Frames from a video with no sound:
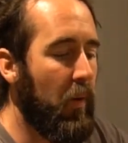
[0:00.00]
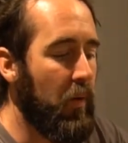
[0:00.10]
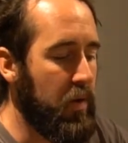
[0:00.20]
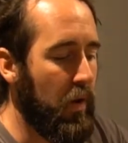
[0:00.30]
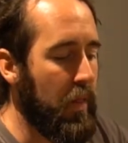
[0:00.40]

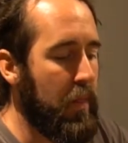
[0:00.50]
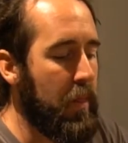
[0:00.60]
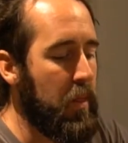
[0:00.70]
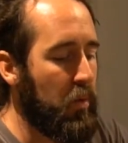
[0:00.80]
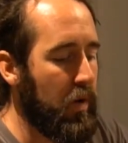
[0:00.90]

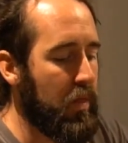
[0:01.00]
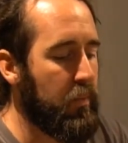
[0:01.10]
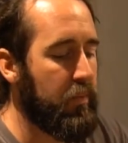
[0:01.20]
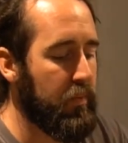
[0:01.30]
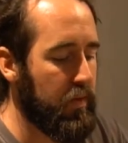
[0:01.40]

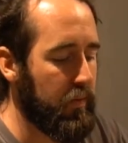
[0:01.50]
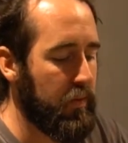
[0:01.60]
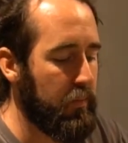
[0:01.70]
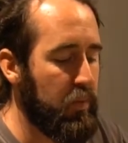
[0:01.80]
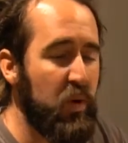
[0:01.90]

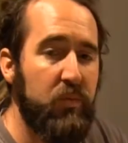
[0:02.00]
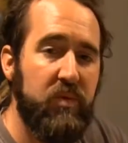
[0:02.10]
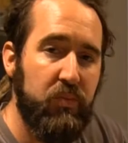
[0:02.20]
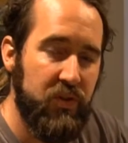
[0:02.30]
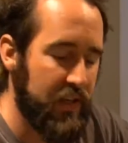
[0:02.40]
the blooms
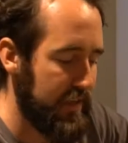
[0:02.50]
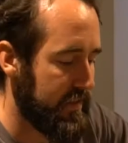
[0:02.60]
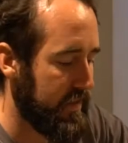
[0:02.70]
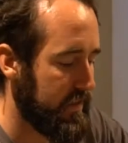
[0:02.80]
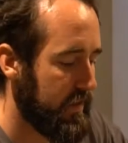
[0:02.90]

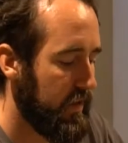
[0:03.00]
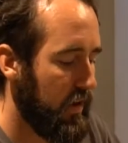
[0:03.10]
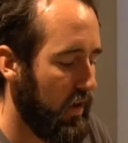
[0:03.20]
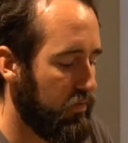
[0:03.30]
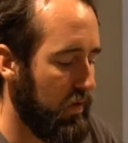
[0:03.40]
presented
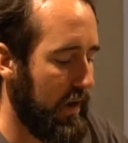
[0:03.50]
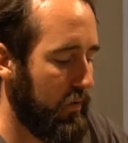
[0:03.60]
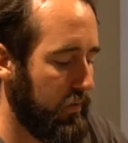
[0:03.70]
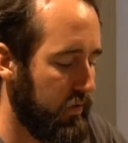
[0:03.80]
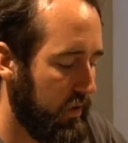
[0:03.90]

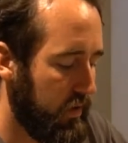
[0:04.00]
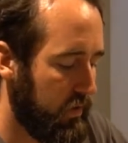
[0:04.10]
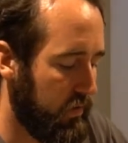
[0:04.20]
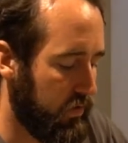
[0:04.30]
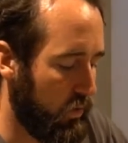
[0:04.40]
around
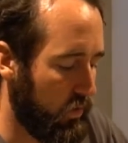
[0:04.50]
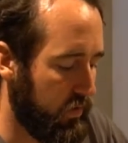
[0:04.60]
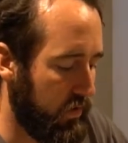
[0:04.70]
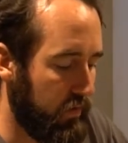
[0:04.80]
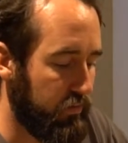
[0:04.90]
the
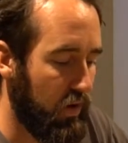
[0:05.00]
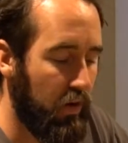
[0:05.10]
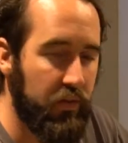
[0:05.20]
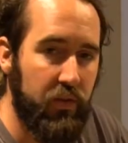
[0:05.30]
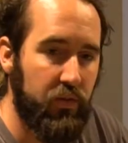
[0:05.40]
saucer
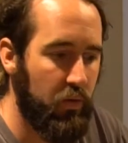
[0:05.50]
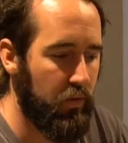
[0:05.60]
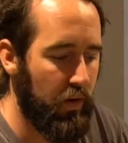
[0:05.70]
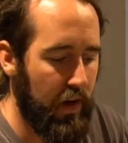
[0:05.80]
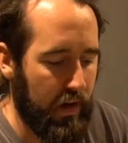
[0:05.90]
rather than sort of
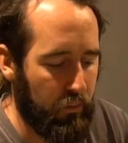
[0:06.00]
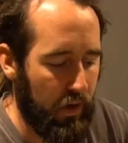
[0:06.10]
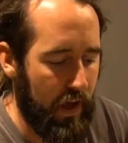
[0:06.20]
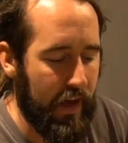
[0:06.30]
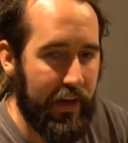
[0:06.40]
like
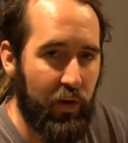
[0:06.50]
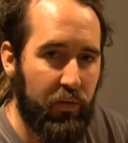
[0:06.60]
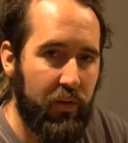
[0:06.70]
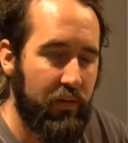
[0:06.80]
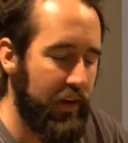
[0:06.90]
one hanging
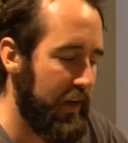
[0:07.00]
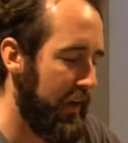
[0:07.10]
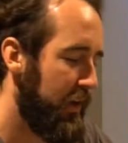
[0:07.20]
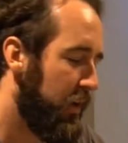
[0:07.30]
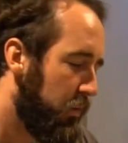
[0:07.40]
off over
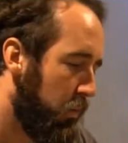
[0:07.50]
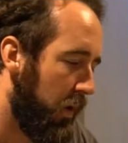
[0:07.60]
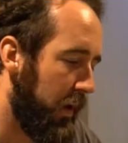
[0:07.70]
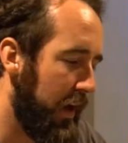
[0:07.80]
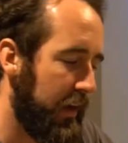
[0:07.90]
here,
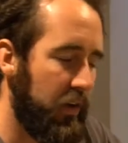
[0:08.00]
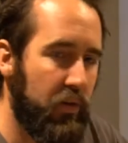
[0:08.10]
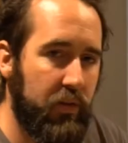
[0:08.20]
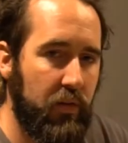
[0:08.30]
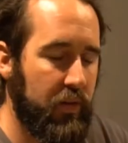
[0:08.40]
one hanging
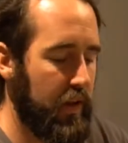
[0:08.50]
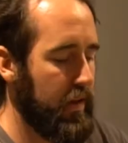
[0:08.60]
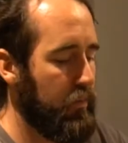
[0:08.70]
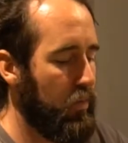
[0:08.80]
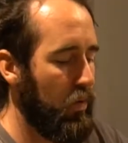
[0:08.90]
off over there.
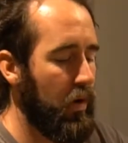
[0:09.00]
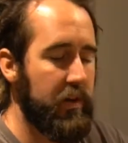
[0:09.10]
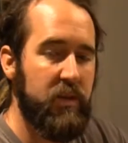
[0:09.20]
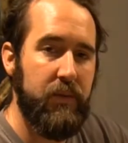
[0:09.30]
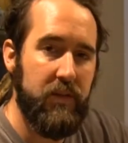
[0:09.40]
They're more
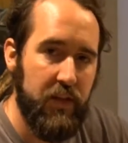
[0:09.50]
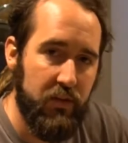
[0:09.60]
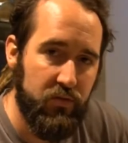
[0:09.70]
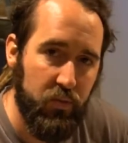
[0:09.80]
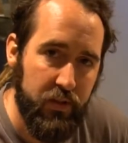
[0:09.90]
likely to be
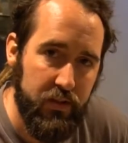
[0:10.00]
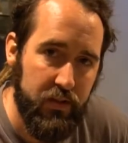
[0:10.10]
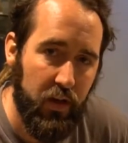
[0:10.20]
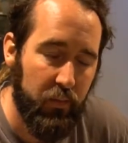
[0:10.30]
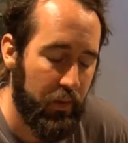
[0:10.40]
central, which is
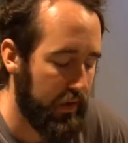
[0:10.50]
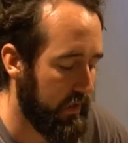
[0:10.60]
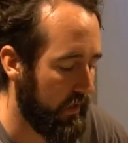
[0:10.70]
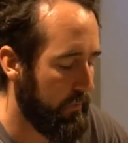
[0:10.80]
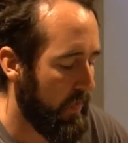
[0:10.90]
going to make
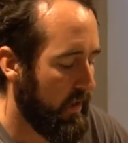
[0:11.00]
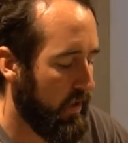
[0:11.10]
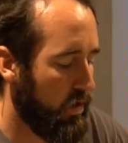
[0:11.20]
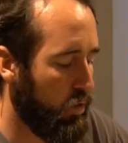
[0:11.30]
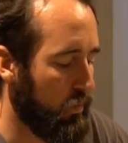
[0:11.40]
it
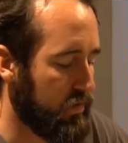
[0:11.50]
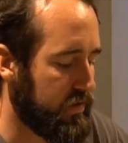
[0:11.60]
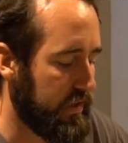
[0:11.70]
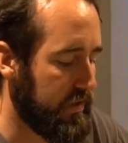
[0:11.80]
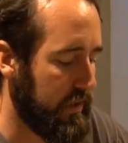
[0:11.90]
a lot more
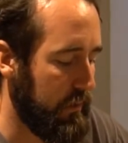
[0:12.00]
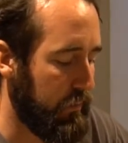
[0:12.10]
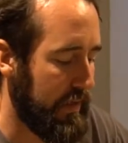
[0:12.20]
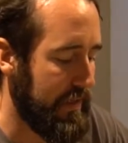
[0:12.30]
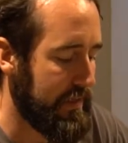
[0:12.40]
aesthetically
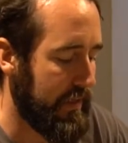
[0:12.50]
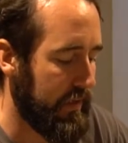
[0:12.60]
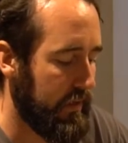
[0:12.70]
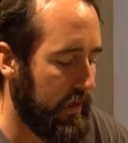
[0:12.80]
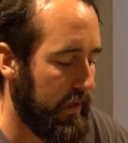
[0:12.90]

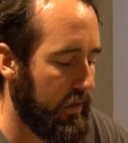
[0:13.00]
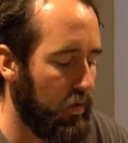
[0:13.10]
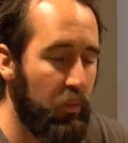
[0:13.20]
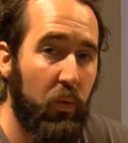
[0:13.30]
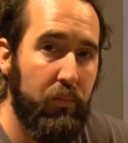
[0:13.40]
pleasing and a
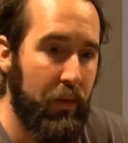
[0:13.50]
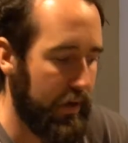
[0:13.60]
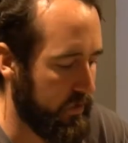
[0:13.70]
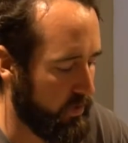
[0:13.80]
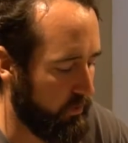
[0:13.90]
lot more
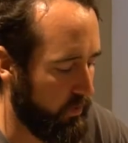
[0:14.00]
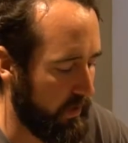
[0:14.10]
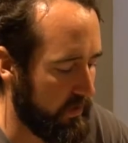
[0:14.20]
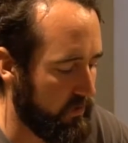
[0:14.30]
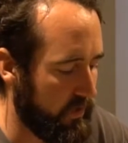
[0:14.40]
manageable. You're
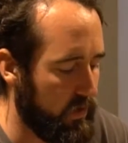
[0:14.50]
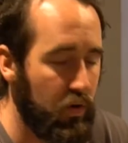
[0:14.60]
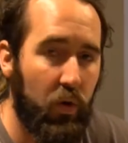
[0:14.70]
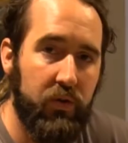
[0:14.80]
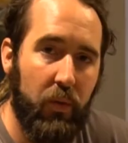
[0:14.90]
less likely to
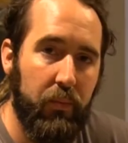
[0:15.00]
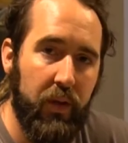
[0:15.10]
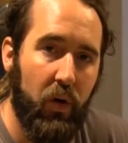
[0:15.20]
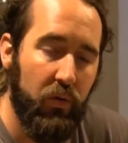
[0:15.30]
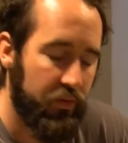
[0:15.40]
knock
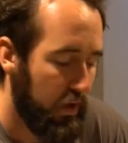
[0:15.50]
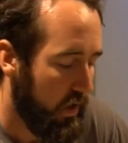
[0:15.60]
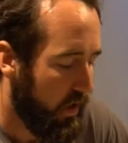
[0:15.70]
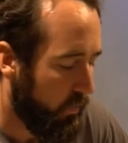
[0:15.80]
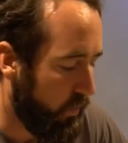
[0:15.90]
something off
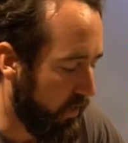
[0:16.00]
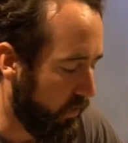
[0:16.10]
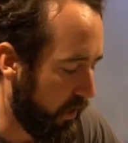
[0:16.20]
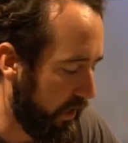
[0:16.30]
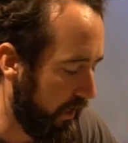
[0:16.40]
when you're
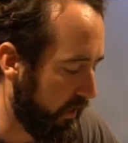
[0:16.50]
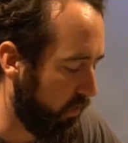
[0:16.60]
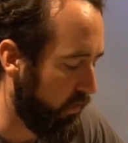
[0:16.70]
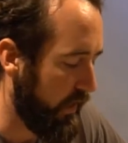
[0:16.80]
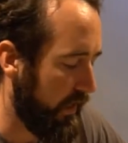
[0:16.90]
cleaning the
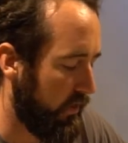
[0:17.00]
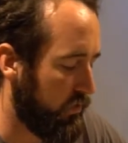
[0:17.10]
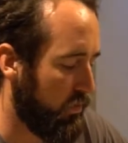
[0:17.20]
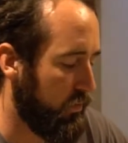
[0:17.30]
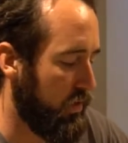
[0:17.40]
greenhouse
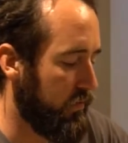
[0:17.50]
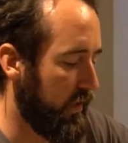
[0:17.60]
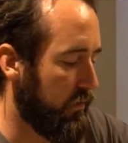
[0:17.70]
or moving